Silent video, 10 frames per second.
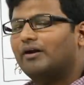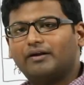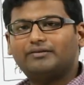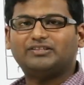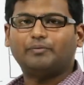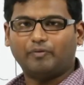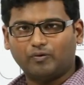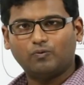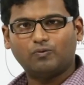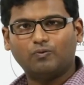wanted
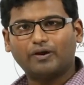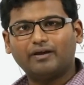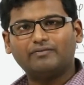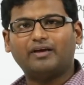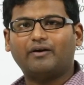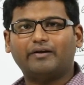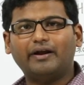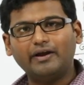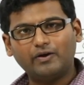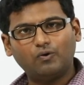CPU, okay, they
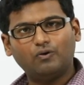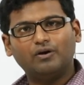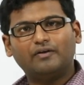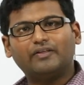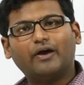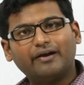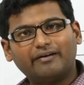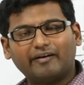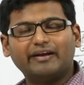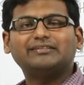are
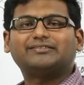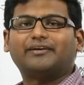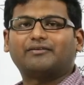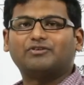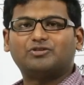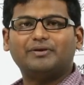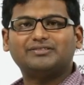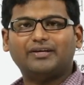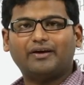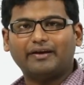in ready state, which
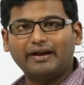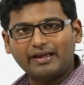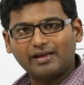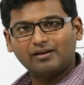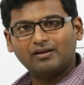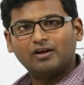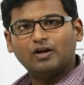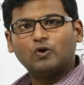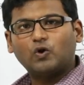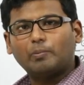means they are ready
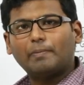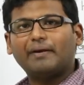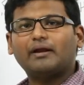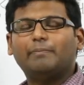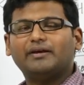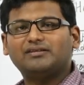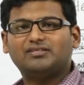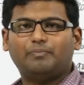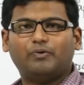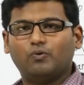to be picked by the
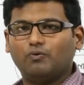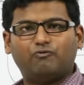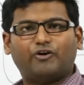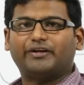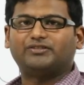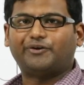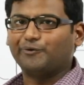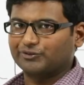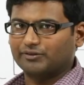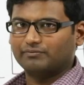CPU for
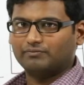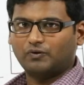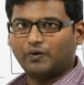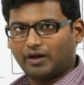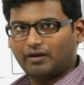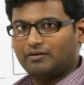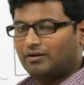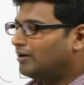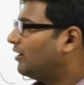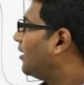execution,
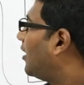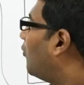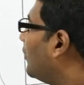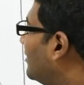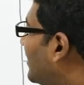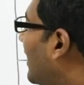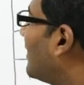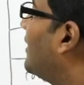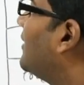okay. Now, in that